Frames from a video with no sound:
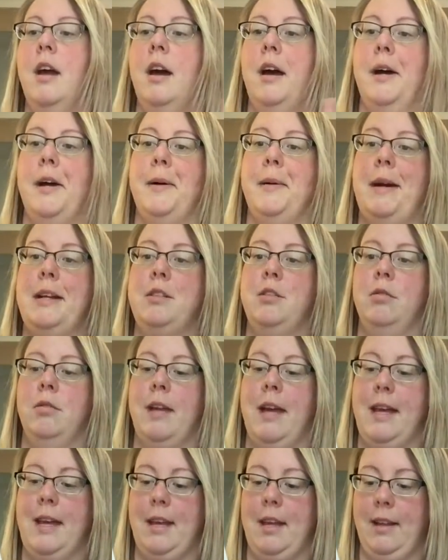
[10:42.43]
I do
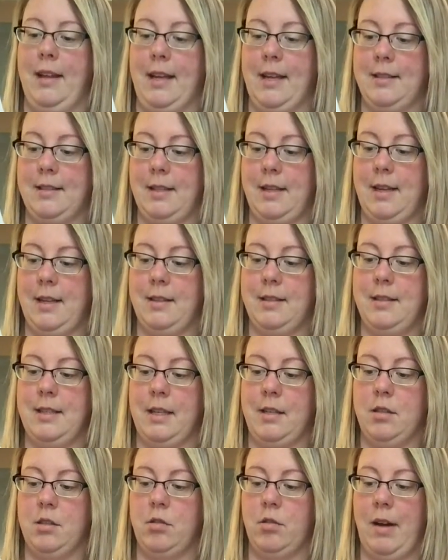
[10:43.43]
like it. Like I said, it has
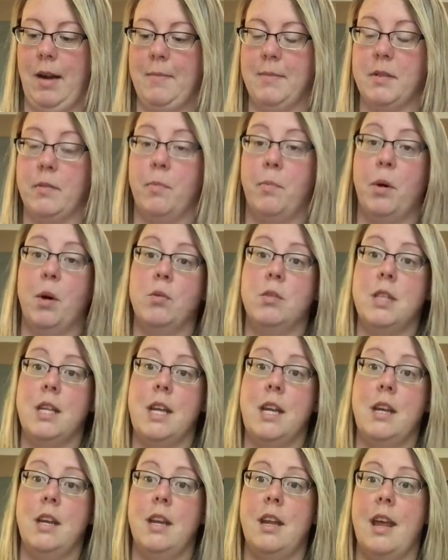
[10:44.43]
6 grams of
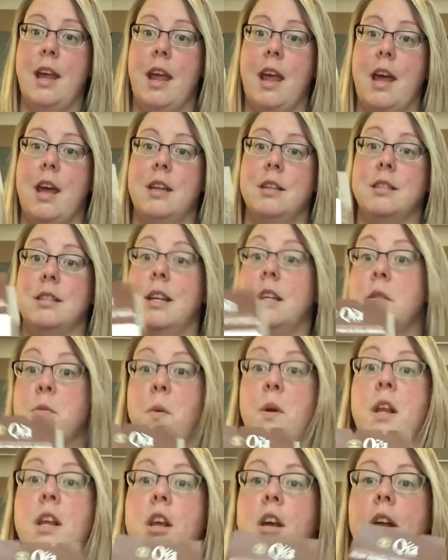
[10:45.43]
protein, and it's
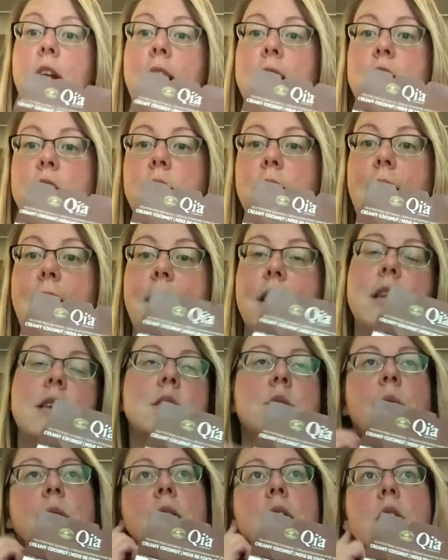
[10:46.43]
pretty good. I do like
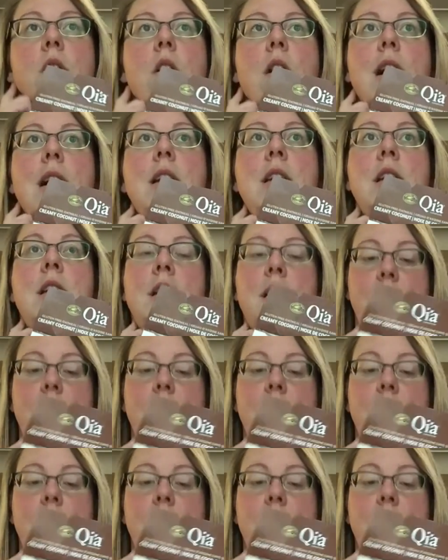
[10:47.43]
this one a lot.